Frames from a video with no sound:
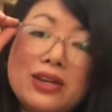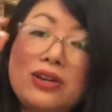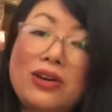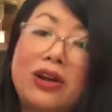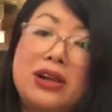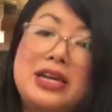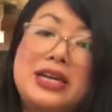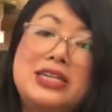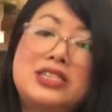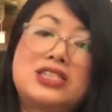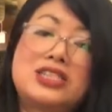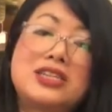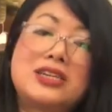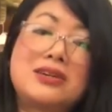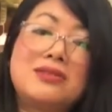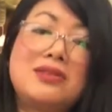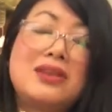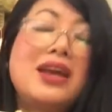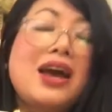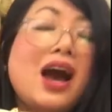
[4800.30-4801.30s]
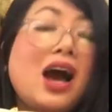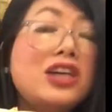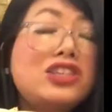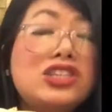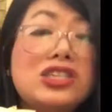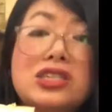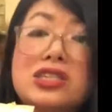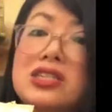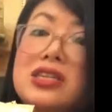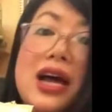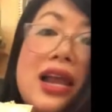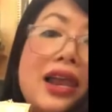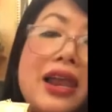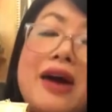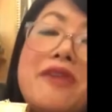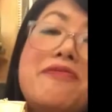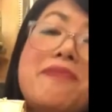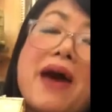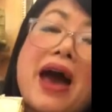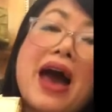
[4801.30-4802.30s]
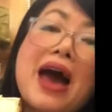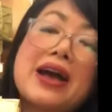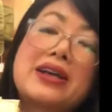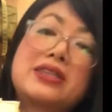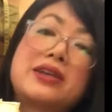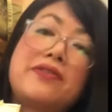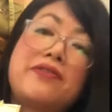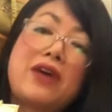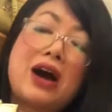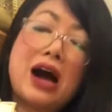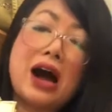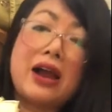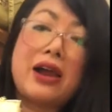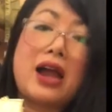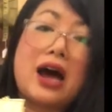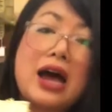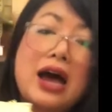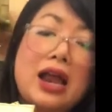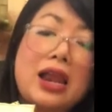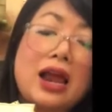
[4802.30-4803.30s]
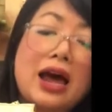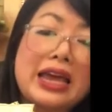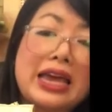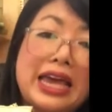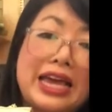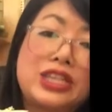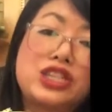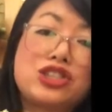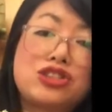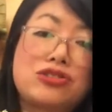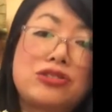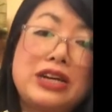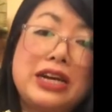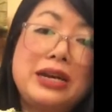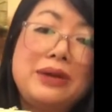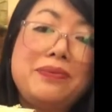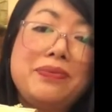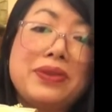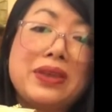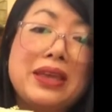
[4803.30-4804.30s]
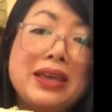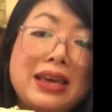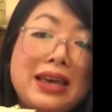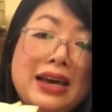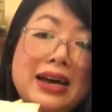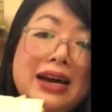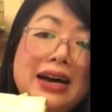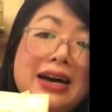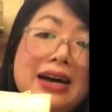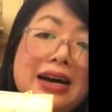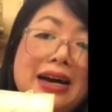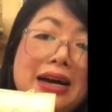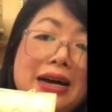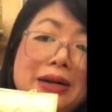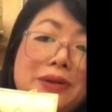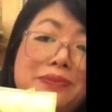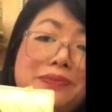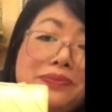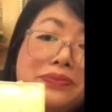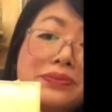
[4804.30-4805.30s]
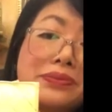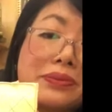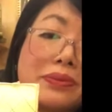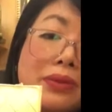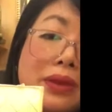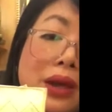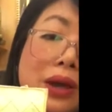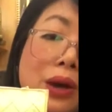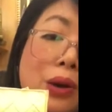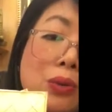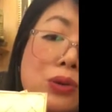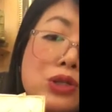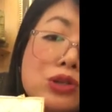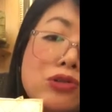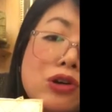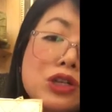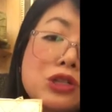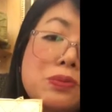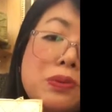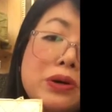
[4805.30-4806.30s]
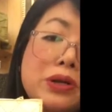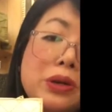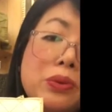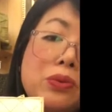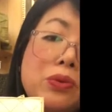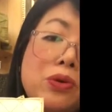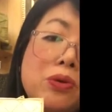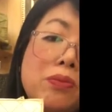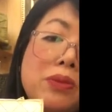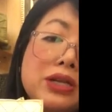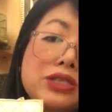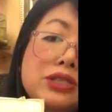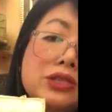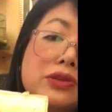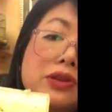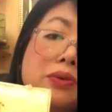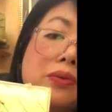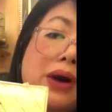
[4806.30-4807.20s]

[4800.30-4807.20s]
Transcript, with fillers: knowledge yeah, I just because I love bags I, I, like I like history um, was crossbody worn much of the